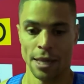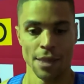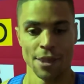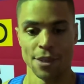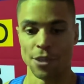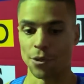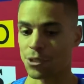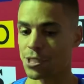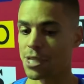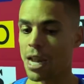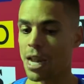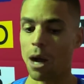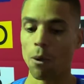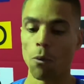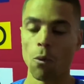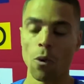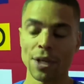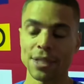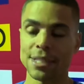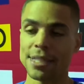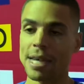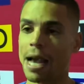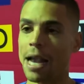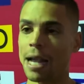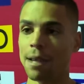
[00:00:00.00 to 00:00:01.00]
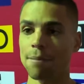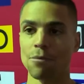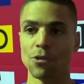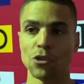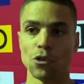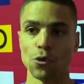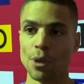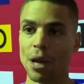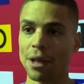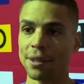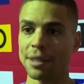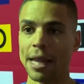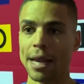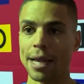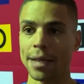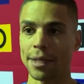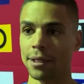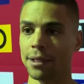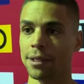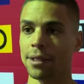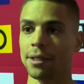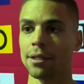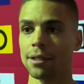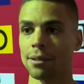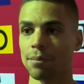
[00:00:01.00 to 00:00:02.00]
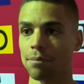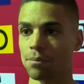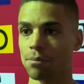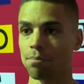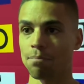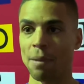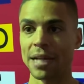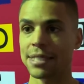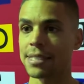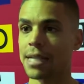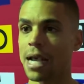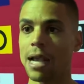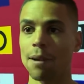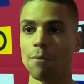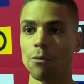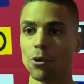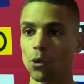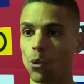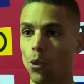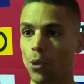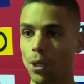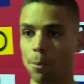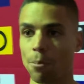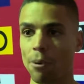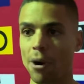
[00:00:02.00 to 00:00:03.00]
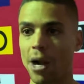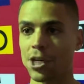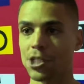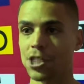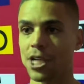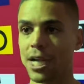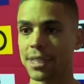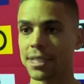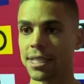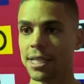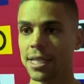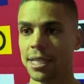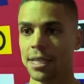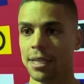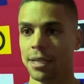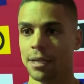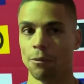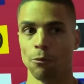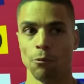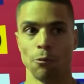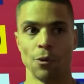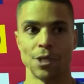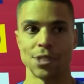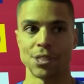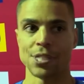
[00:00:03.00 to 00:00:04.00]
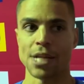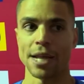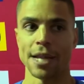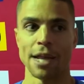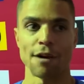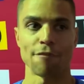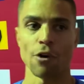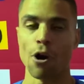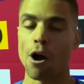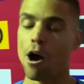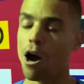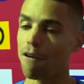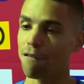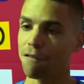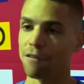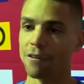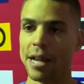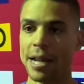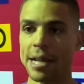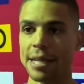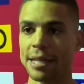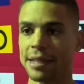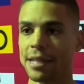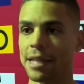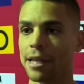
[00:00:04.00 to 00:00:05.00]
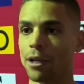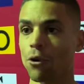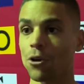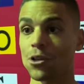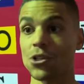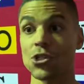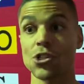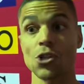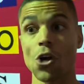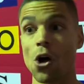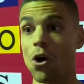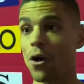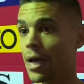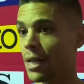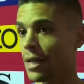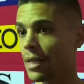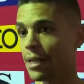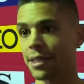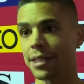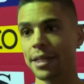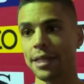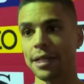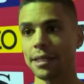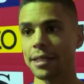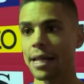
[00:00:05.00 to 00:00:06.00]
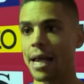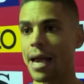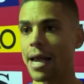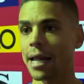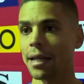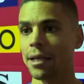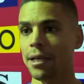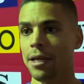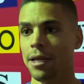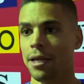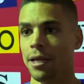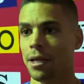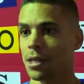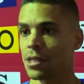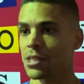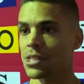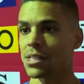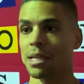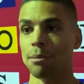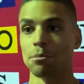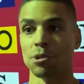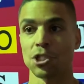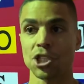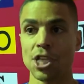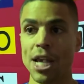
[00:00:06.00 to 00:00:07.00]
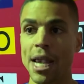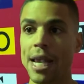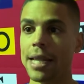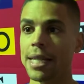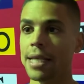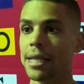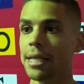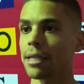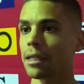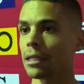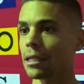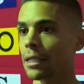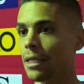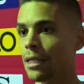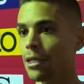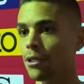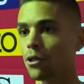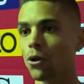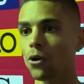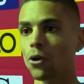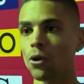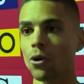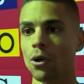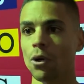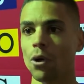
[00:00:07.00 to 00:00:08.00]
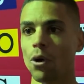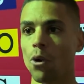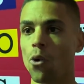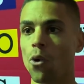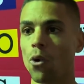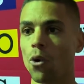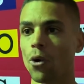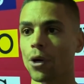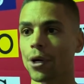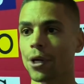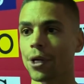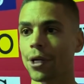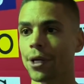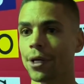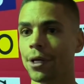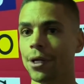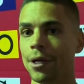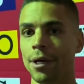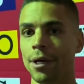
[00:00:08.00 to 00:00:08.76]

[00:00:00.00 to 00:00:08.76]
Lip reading: there's not one time throughout that my time with the Oregon Project was I ever offered anything or saw anything that seemed shady, illegal, or